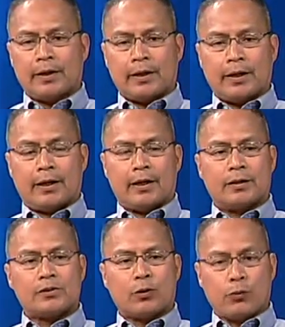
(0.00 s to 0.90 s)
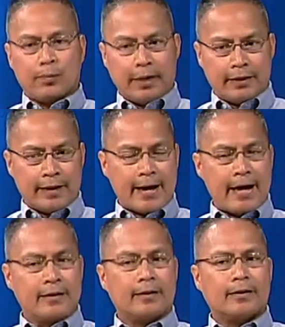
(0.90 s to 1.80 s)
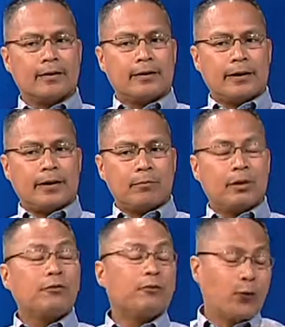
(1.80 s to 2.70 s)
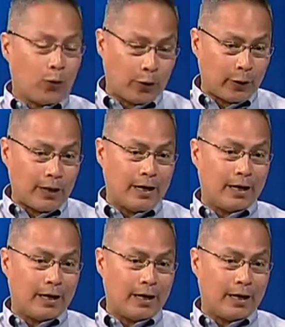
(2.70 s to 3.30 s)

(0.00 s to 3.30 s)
And so we made that before